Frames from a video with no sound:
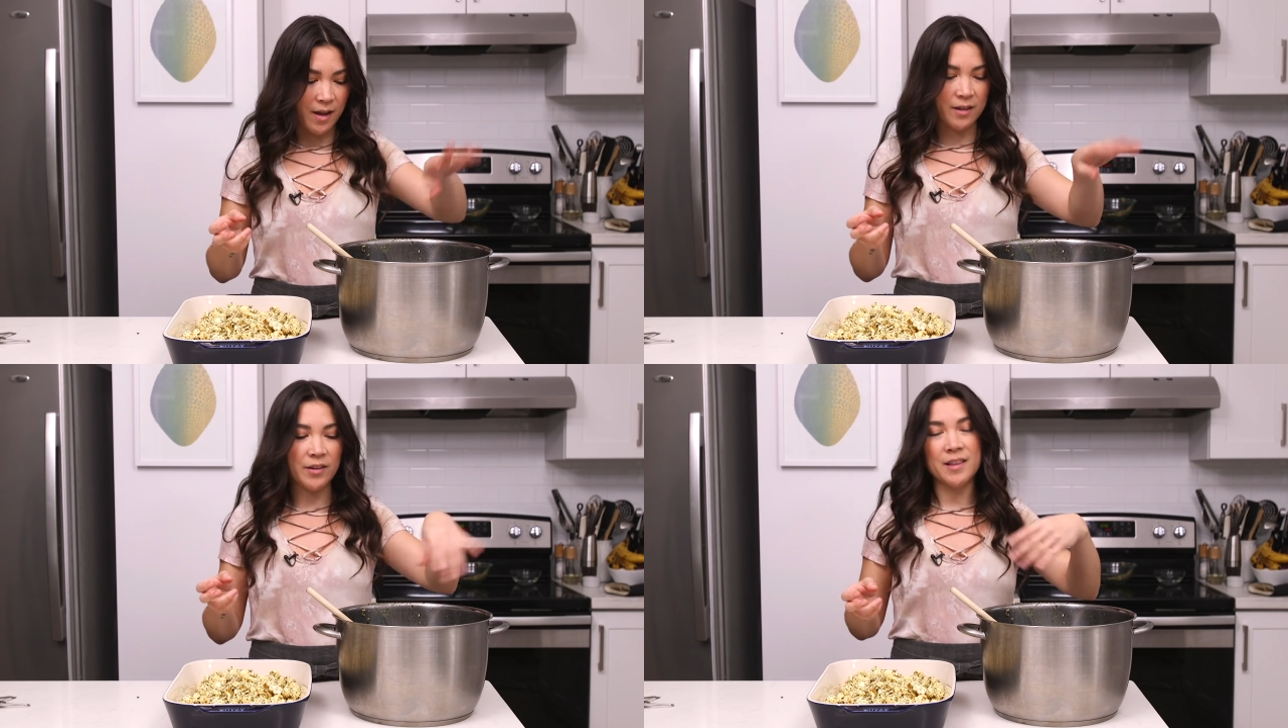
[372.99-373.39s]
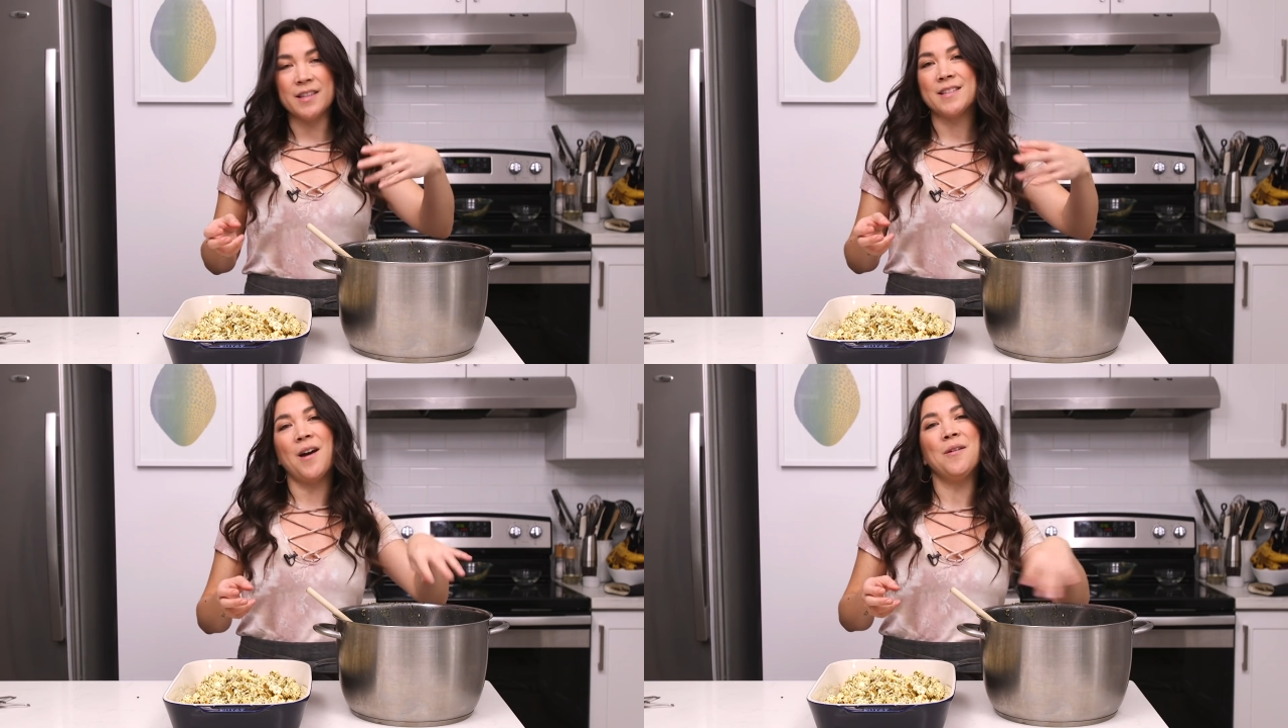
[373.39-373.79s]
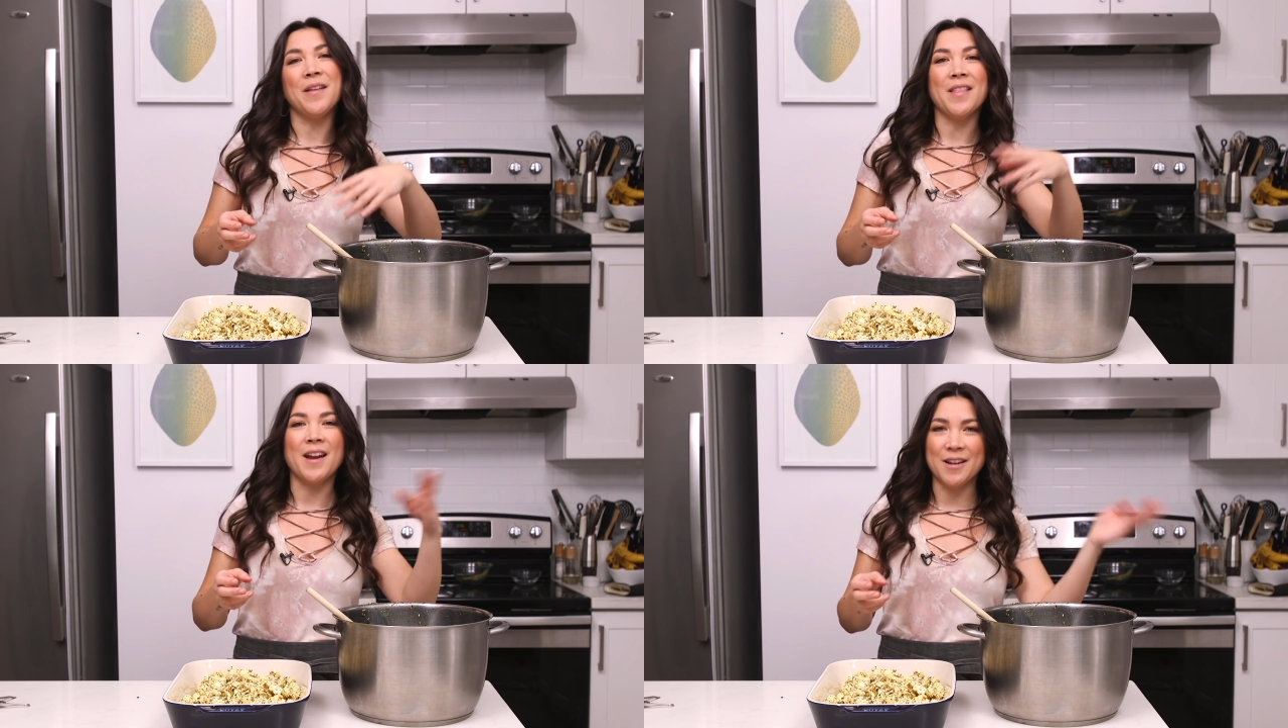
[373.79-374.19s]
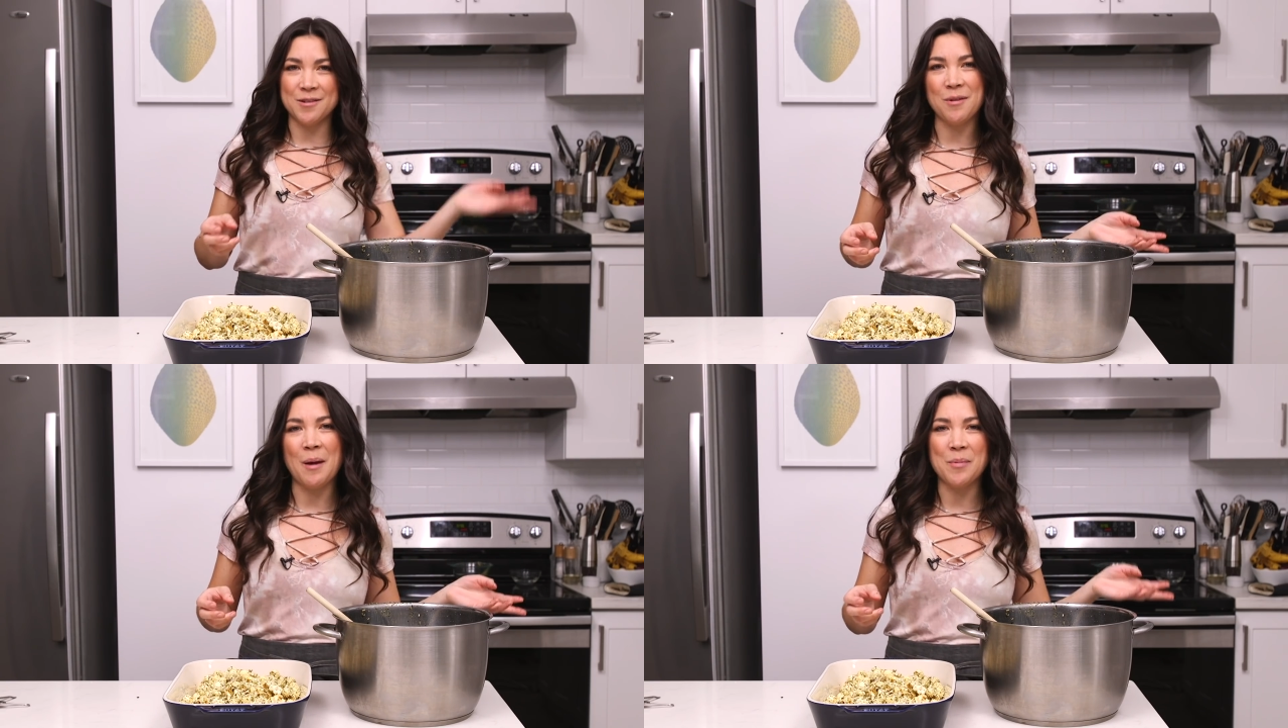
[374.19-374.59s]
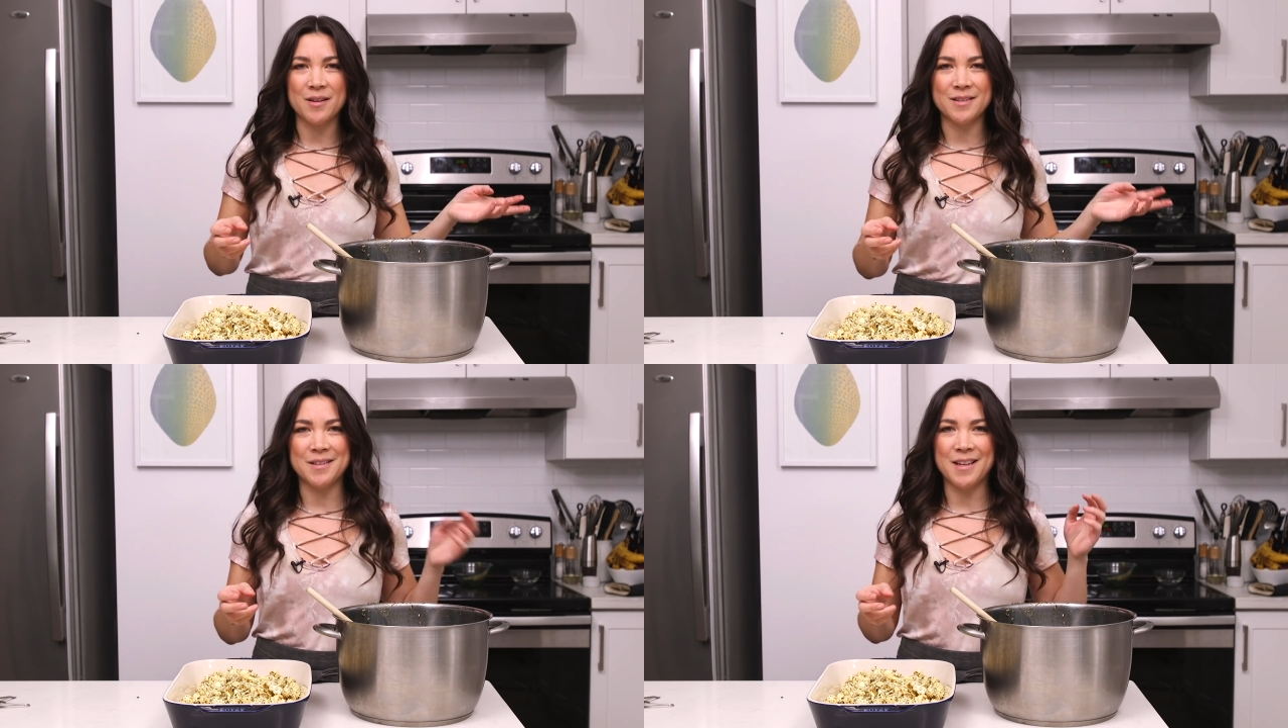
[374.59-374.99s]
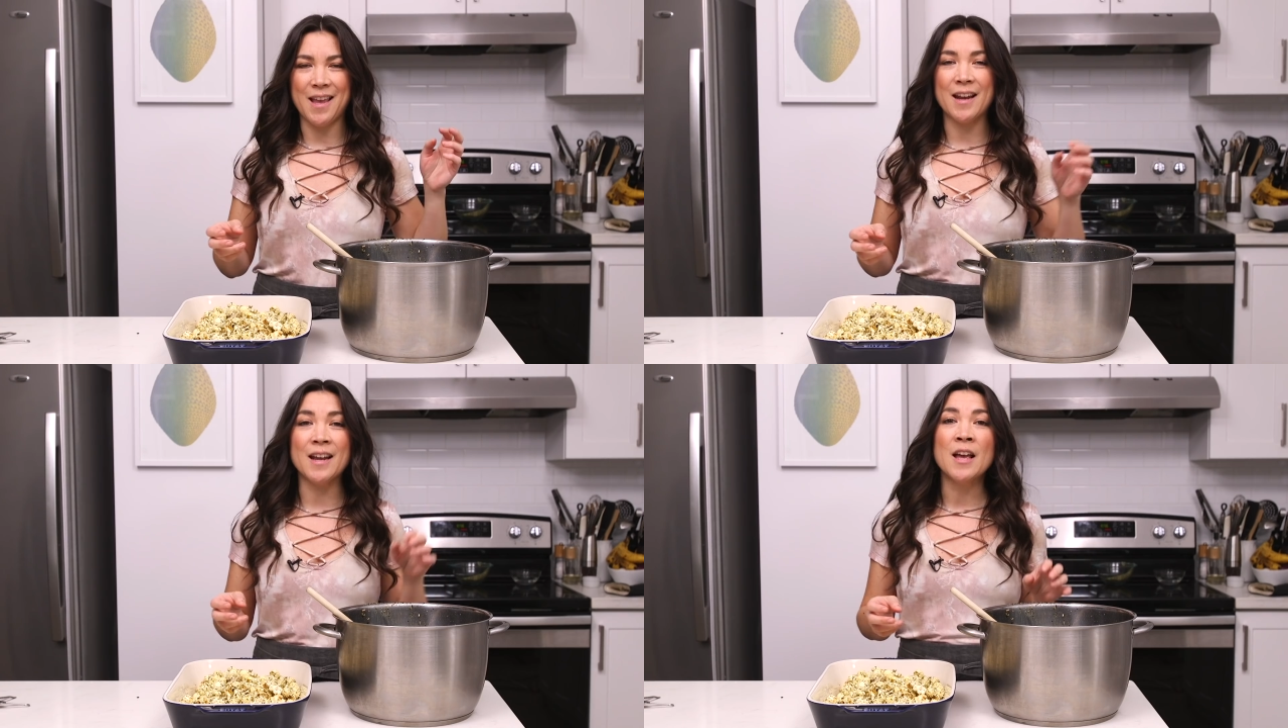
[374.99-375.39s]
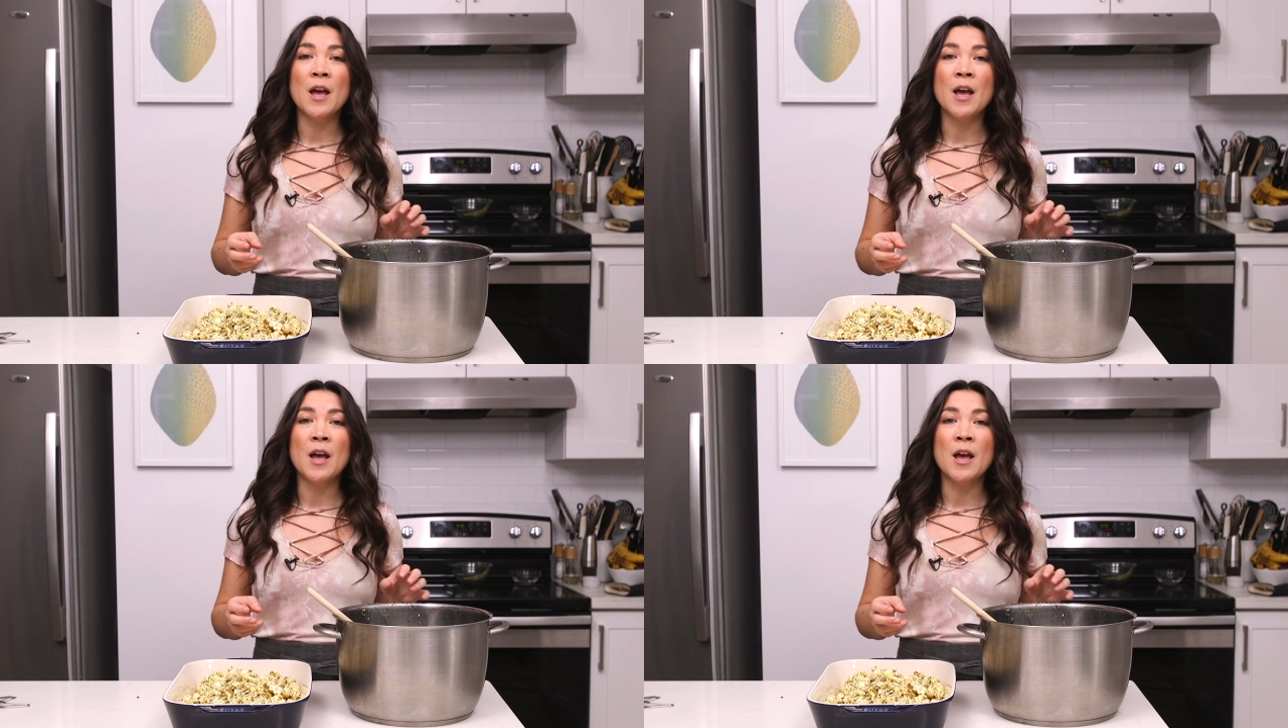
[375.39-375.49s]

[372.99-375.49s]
I clean this out and then I do that process again.